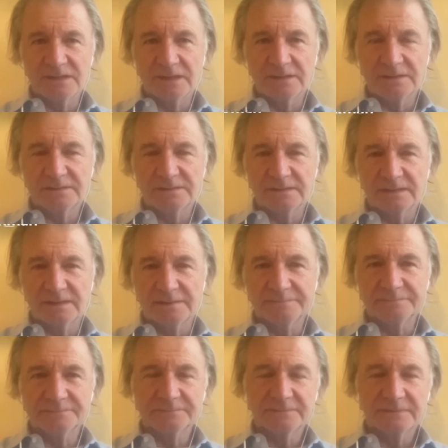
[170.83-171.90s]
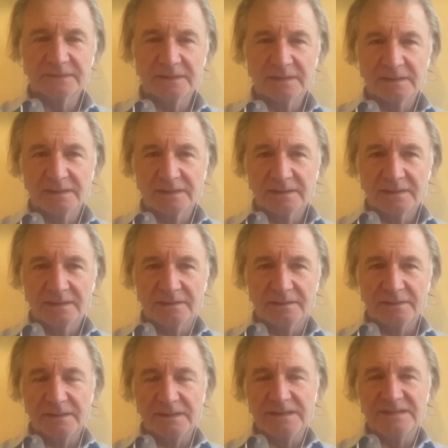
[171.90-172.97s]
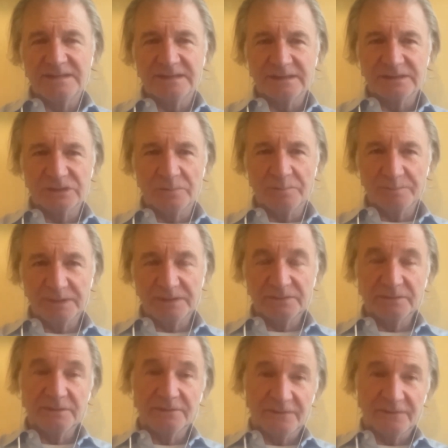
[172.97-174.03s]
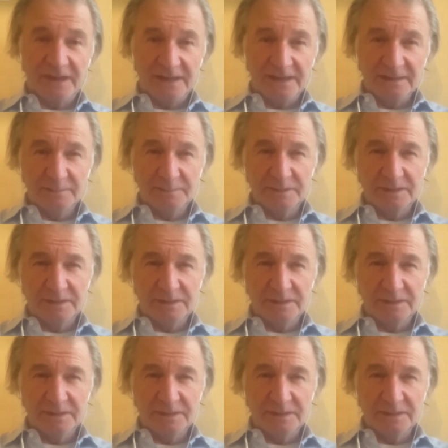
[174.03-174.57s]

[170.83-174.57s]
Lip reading: not an easy topic to define,